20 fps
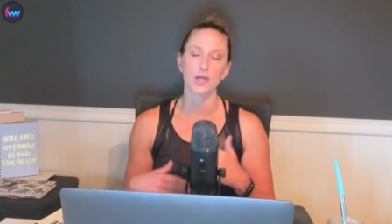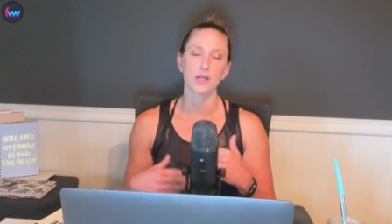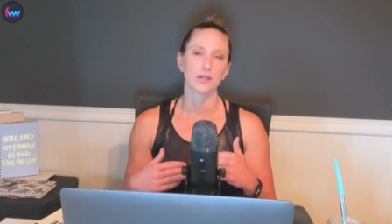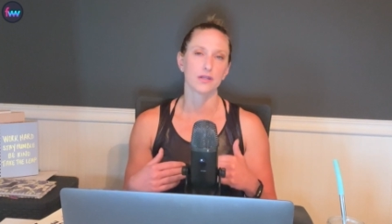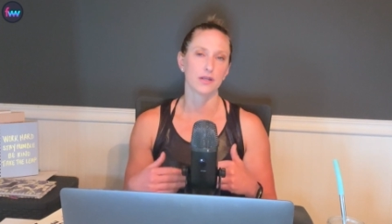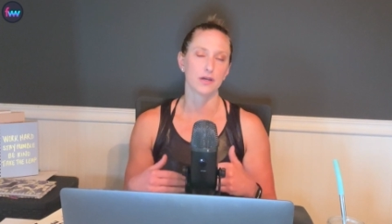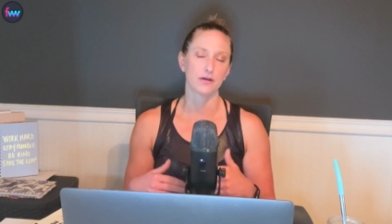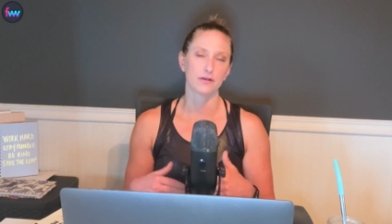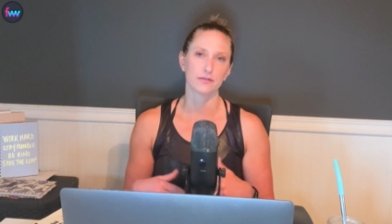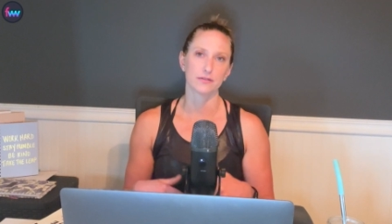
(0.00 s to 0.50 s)

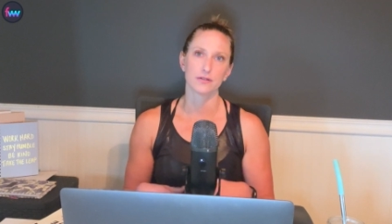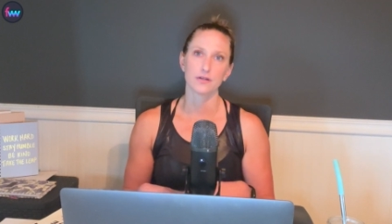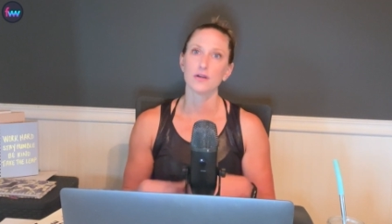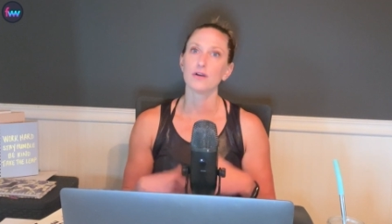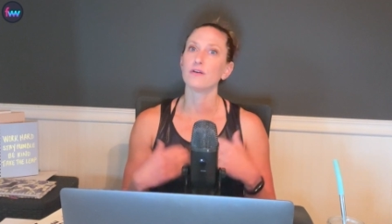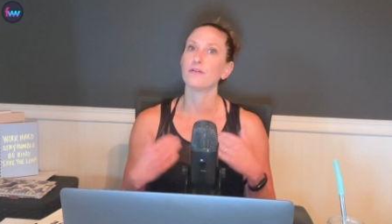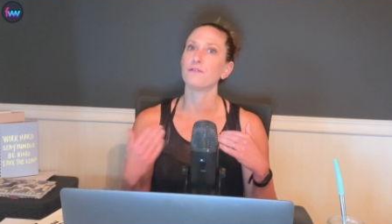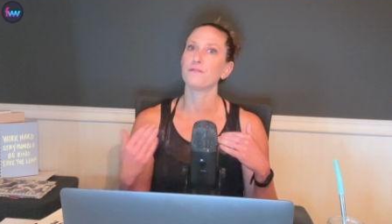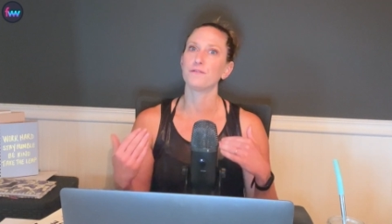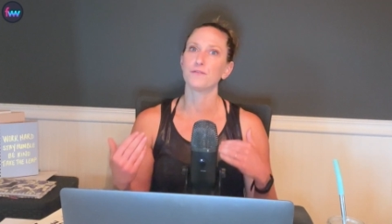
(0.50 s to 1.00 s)
No,
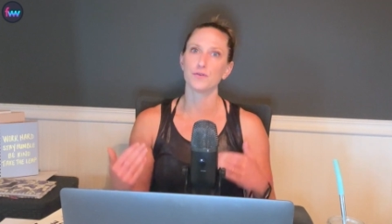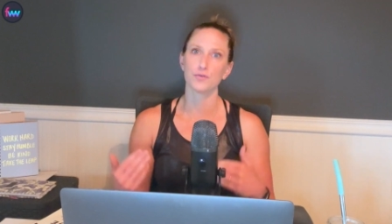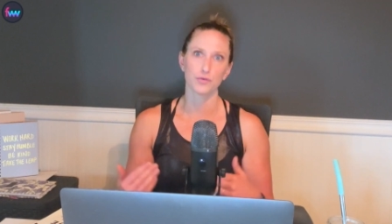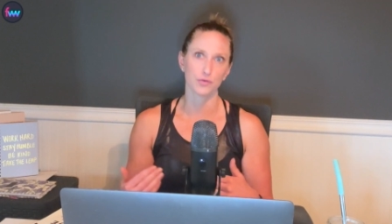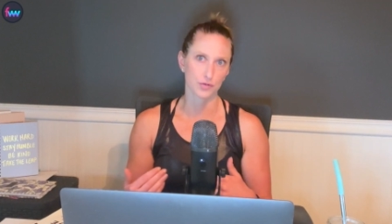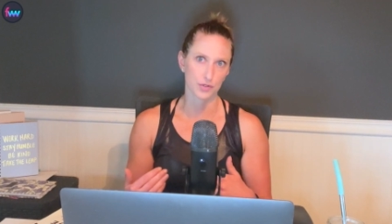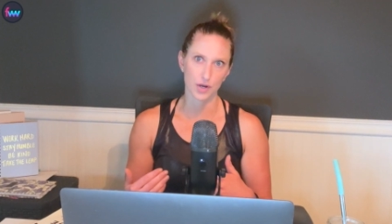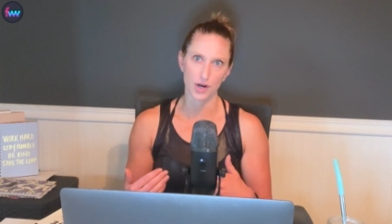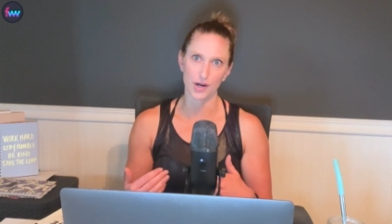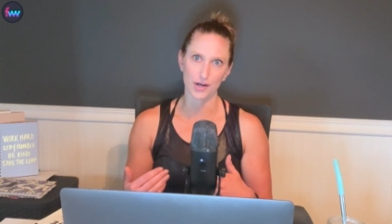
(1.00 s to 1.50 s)

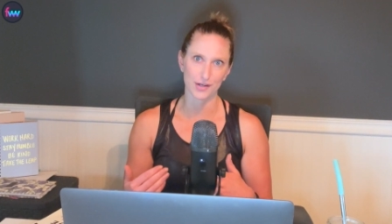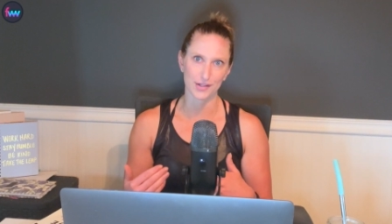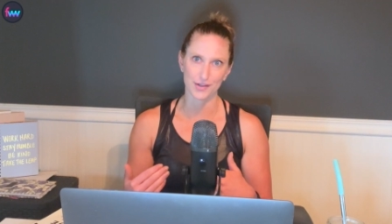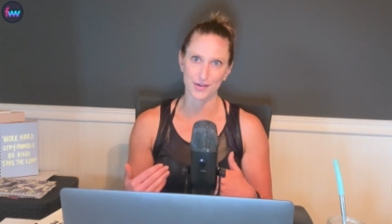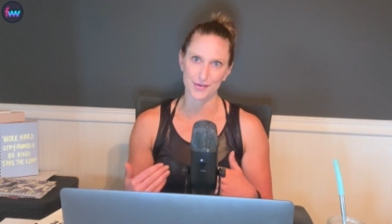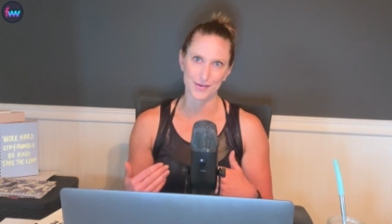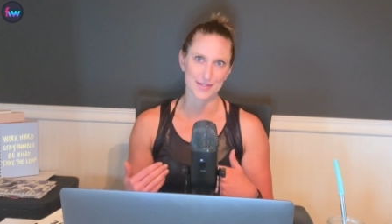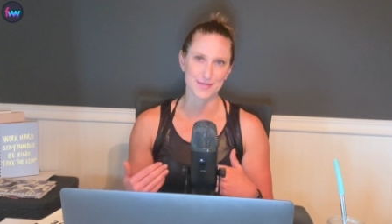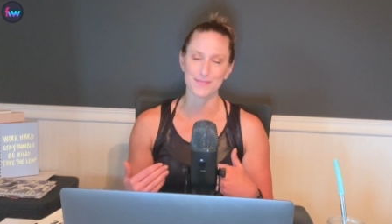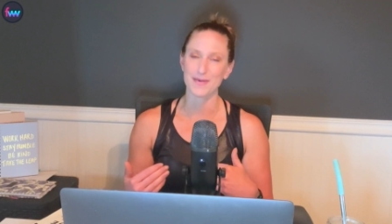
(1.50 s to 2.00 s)
fueled
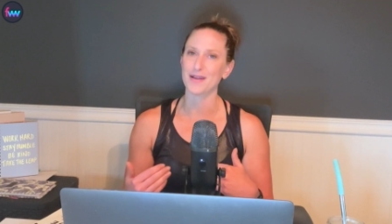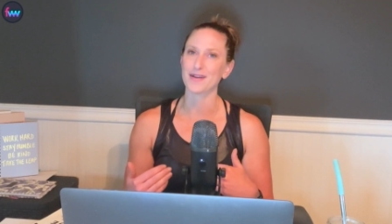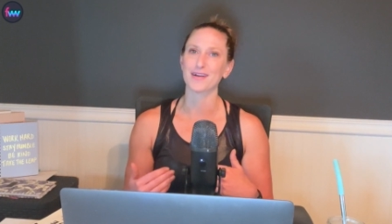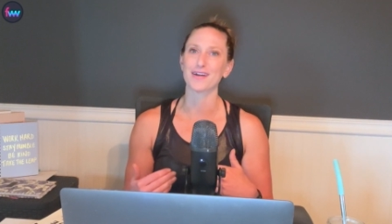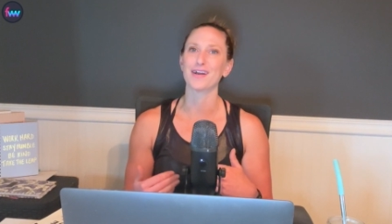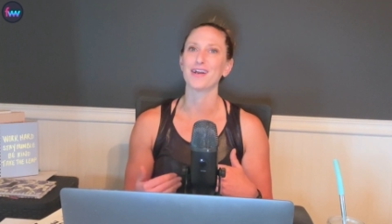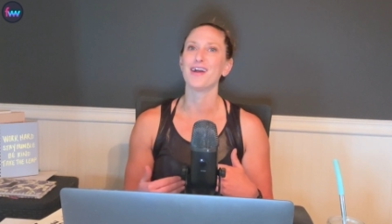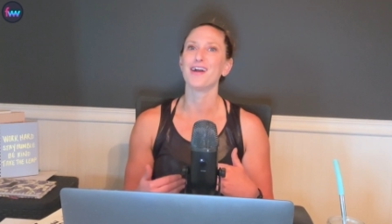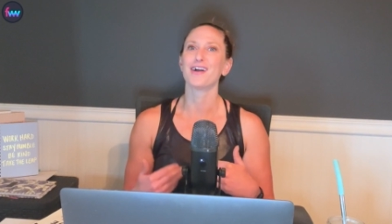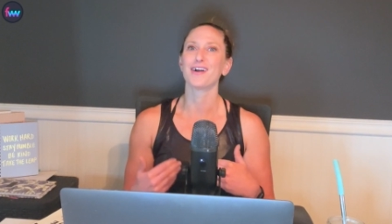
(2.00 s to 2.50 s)
cardio is
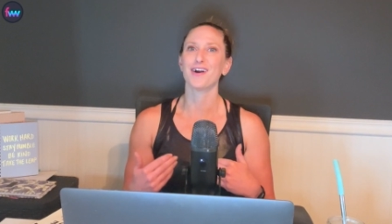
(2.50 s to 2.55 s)
better.